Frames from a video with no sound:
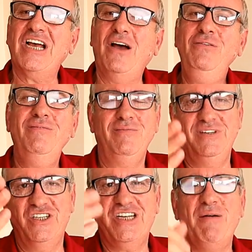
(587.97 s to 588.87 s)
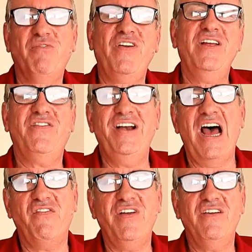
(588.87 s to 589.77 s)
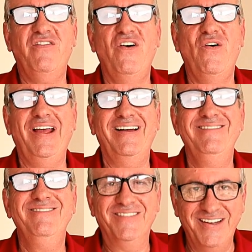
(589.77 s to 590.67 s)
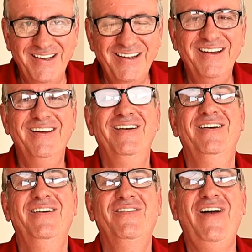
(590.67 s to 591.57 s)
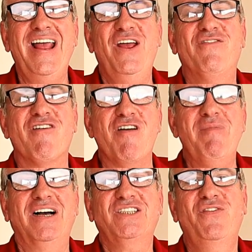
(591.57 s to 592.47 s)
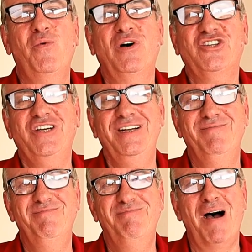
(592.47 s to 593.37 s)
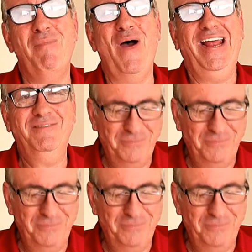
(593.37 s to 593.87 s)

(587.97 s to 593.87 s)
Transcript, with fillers: so, something for nothing for you. Thank you very much for watching. Bye bye.